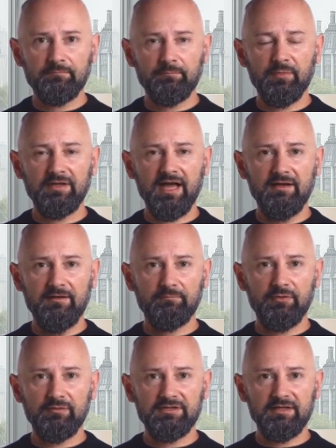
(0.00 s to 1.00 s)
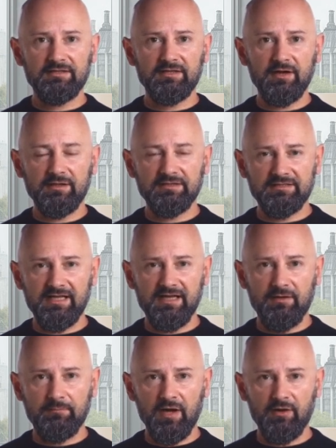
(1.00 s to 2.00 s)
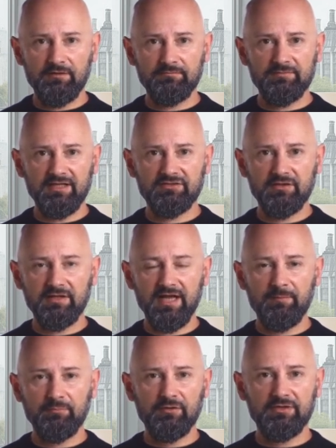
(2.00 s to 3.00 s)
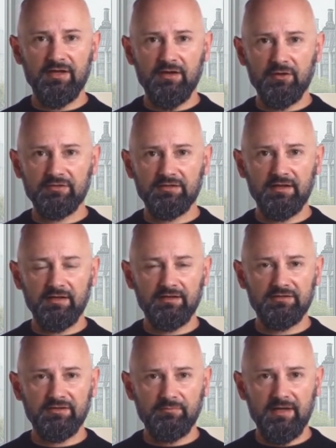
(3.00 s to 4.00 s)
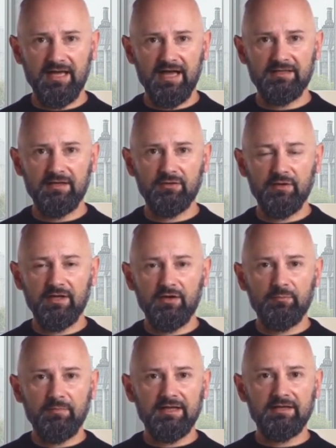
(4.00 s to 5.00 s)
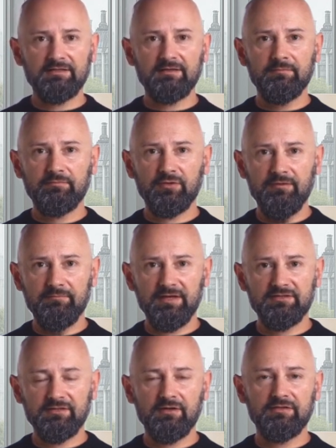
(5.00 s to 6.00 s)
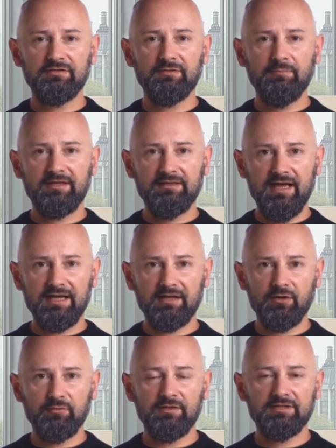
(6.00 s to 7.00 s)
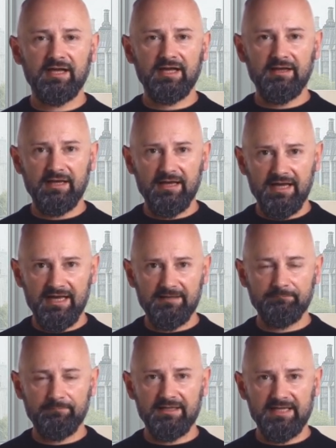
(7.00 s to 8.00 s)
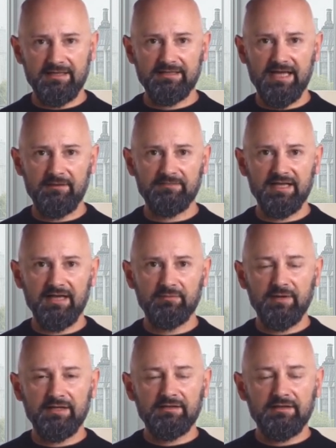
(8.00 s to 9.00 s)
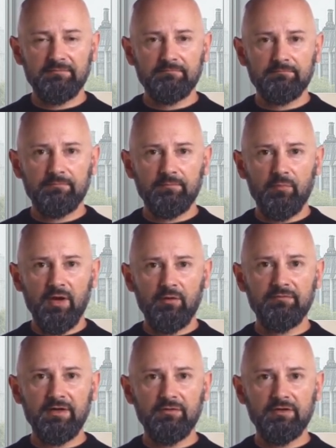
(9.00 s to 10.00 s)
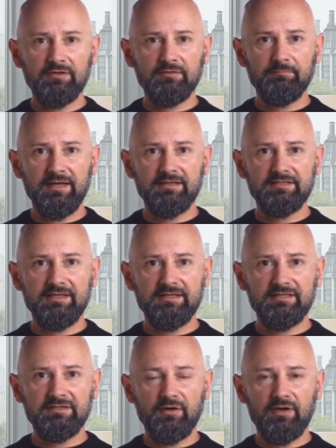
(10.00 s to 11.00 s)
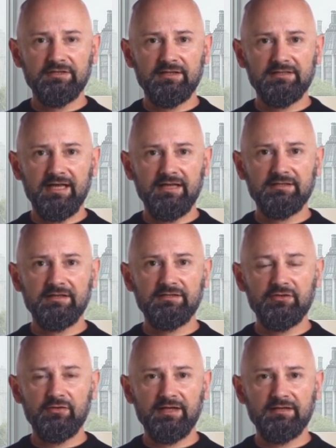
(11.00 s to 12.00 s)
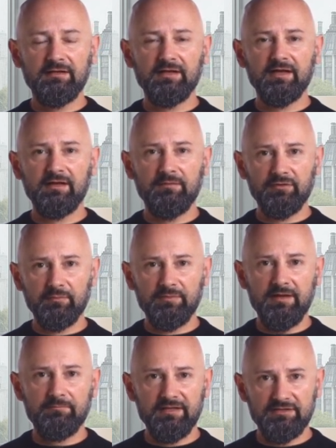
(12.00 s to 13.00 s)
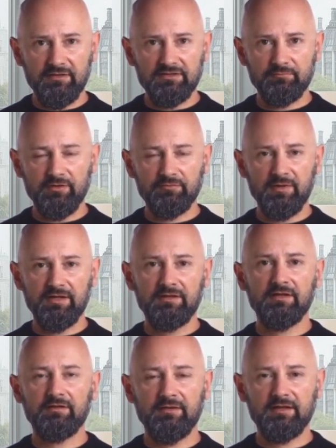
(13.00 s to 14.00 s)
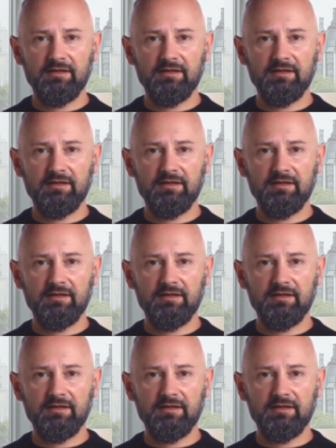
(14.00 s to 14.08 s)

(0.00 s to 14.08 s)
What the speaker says: Protective provisions are a standard part of venture capital deals, serving as a critical mechanism for investors to maintain oversight and mitigate downside risk. While founders may see these clauses as constraints, from the investor's perspective,